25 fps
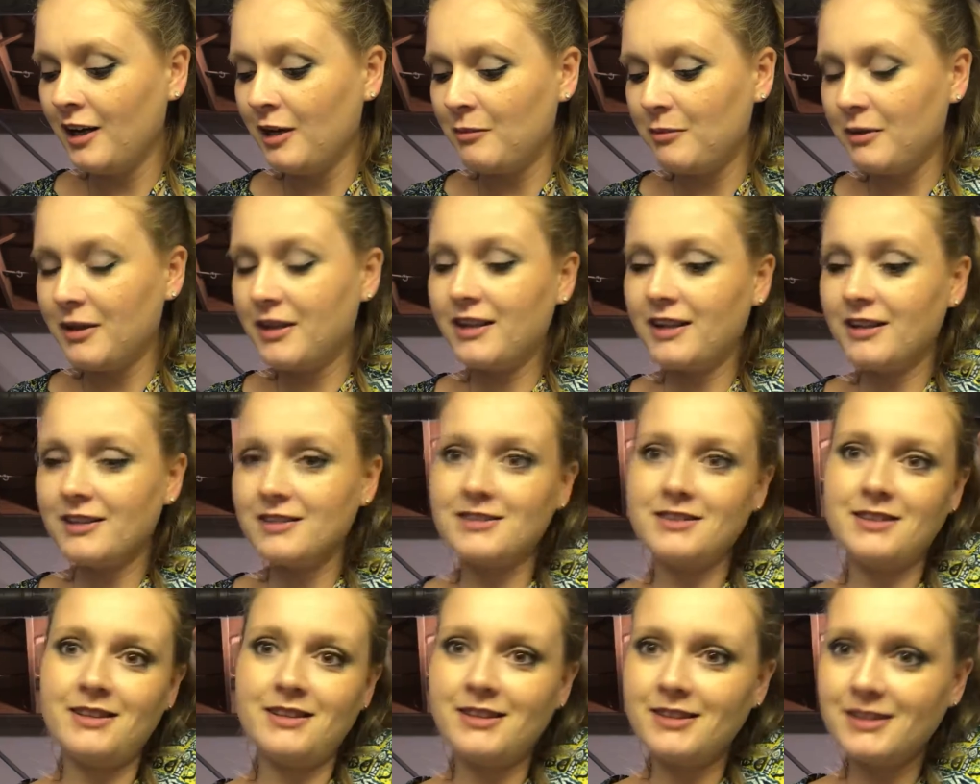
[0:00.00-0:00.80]

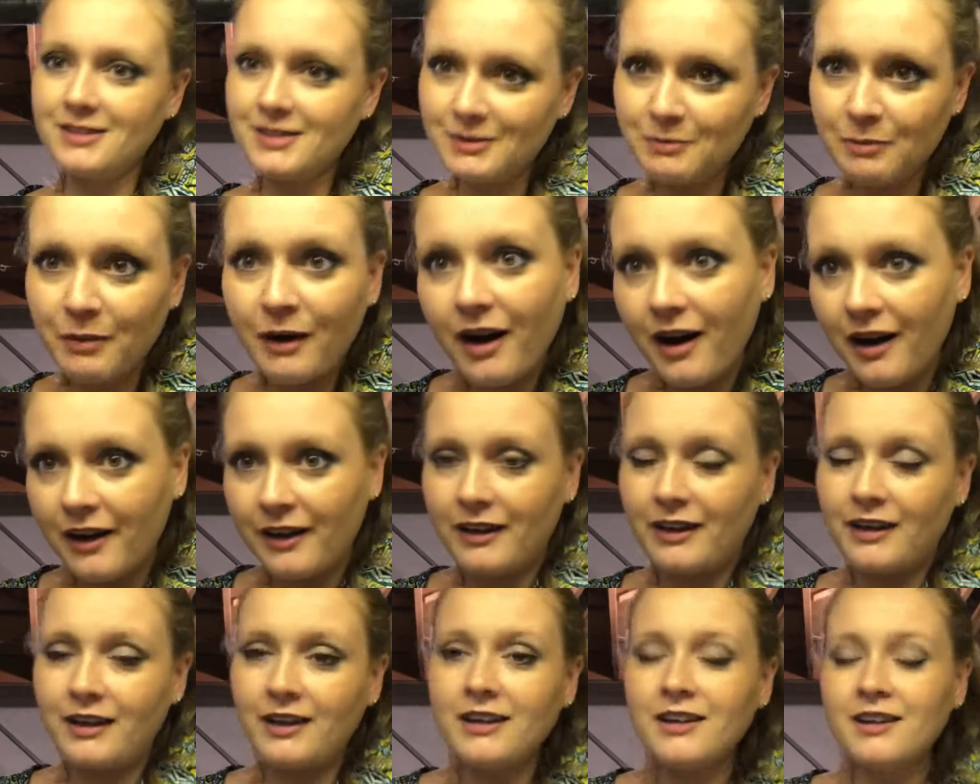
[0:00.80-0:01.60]
Because this
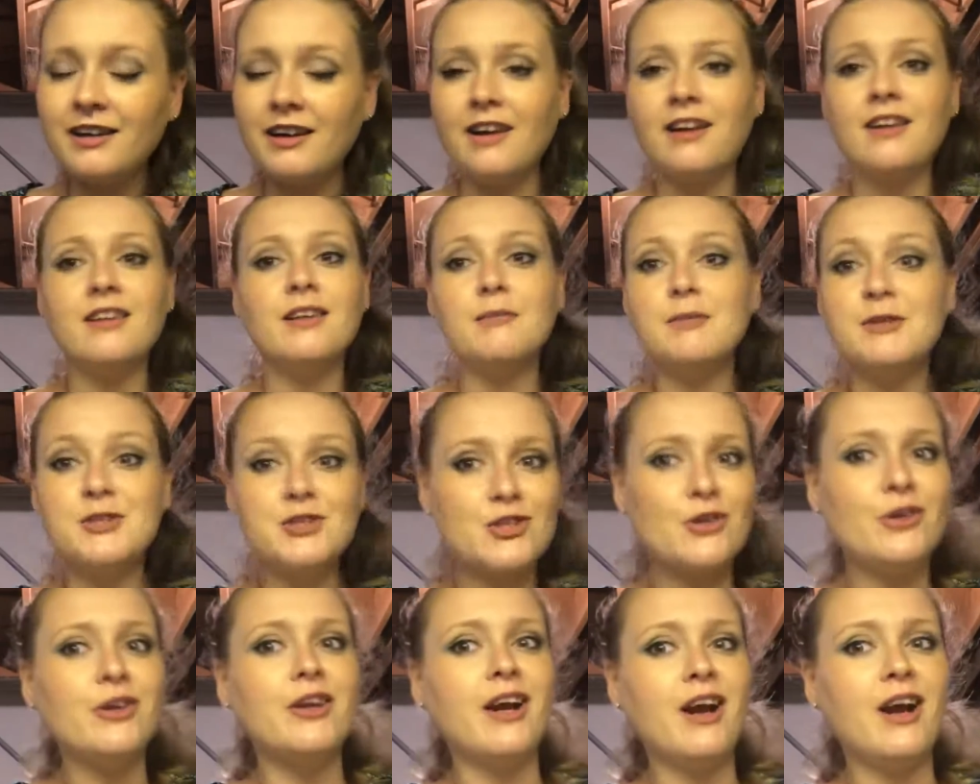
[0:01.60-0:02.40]
body, let me
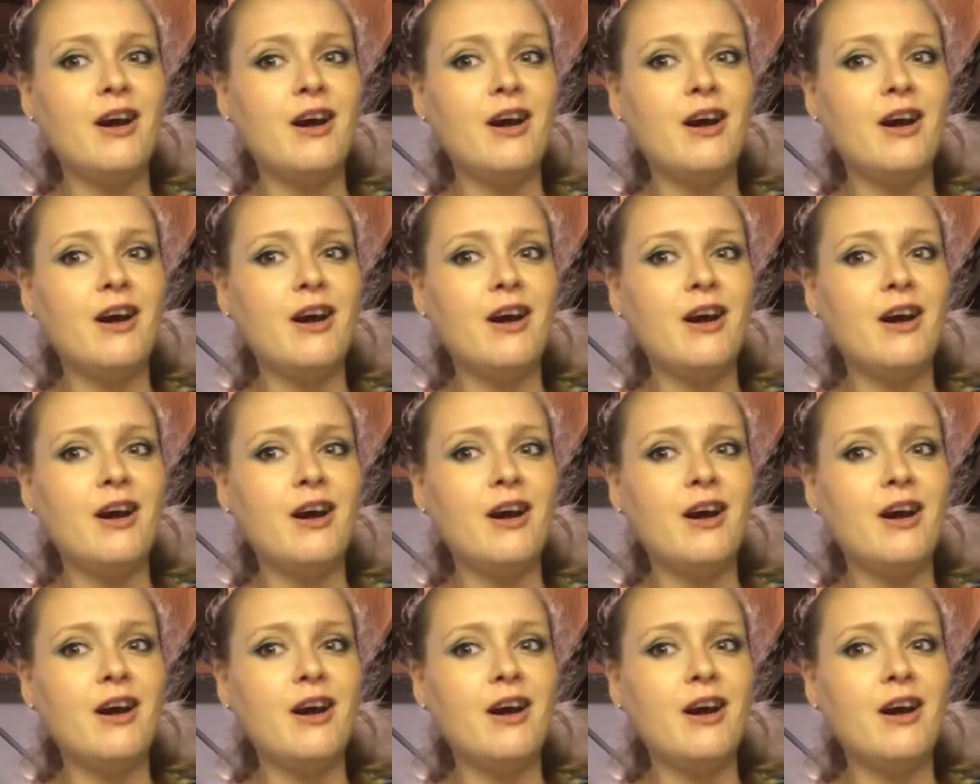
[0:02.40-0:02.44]
show you